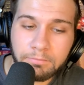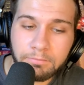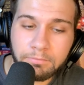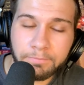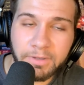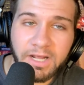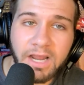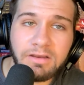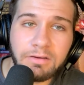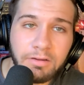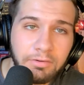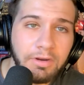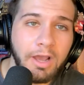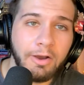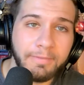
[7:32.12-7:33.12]
But I do
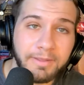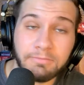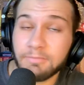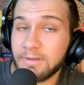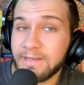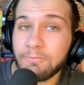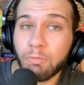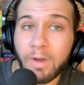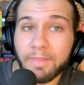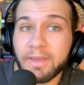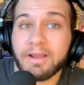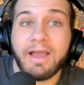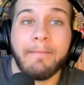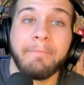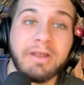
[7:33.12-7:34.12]
know that he won the
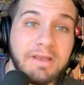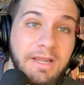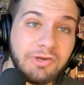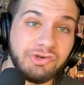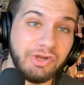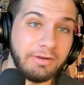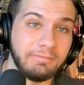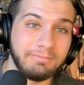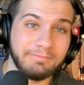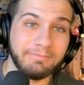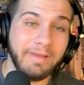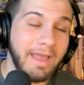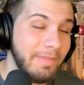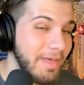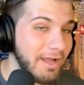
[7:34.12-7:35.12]
competition.
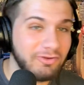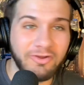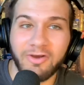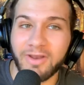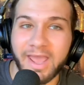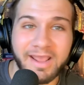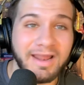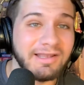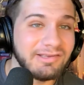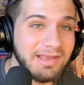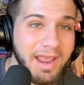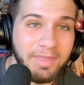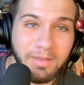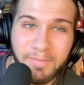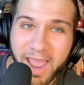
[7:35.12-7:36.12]
That's all I can say
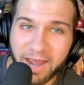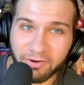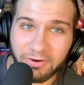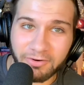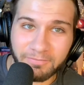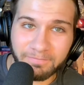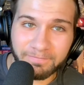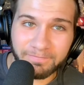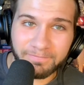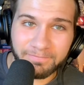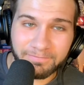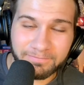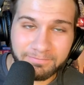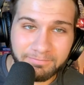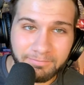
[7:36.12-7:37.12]
on the matter.
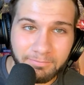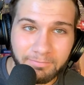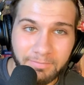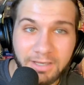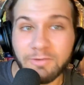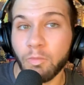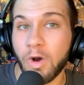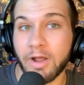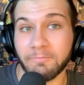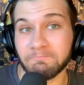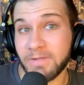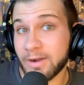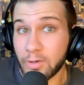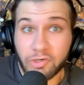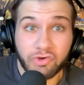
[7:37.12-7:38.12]
He won,
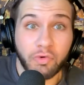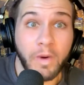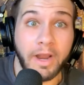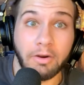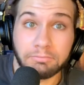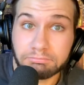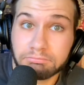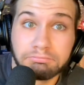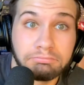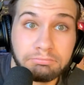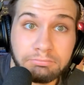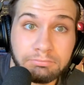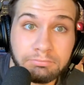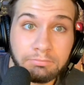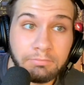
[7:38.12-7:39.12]
fair and square. I
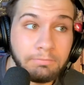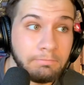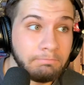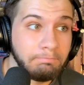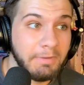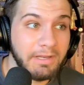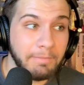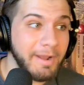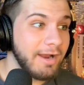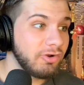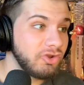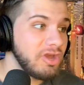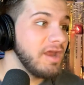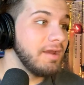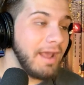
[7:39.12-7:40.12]
mean, the Bears
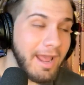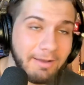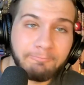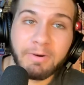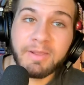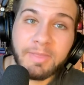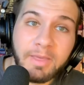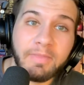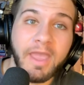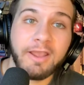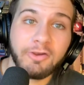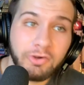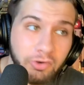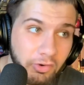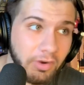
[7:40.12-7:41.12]
did everything they
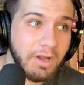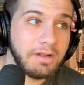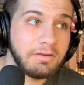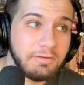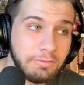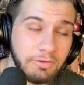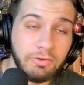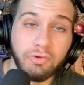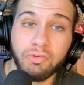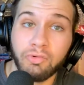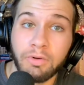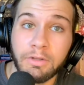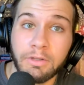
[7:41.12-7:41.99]
could to